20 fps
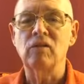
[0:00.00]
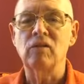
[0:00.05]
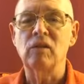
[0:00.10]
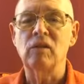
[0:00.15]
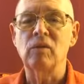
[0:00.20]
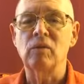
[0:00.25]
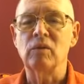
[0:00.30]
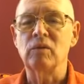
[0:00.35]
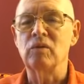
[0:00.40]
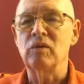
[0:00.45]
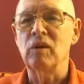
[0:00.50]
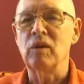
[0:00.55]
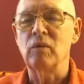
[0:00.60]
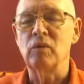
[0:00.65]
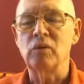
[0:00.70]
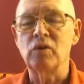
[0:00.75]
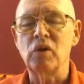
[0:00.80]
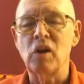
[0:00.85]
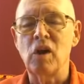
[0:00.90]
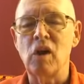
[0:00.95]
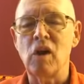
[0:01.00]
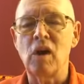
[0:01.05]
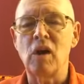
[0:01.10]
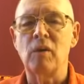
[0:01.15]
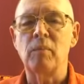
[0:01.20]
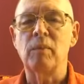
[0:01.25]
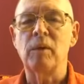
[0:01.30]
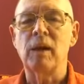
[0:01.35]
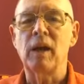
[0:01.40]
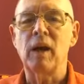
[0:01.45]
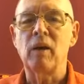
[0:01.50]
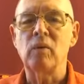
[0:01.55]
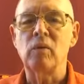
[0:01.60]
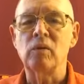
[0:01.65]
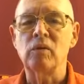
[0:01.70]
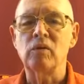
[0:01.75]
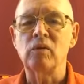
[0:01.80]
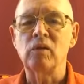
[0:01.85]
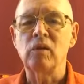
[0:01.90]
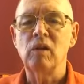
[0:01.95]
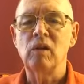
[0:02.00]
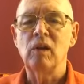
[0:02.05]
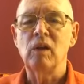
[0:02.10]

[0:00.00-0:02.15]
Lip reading: and it was hard, but I was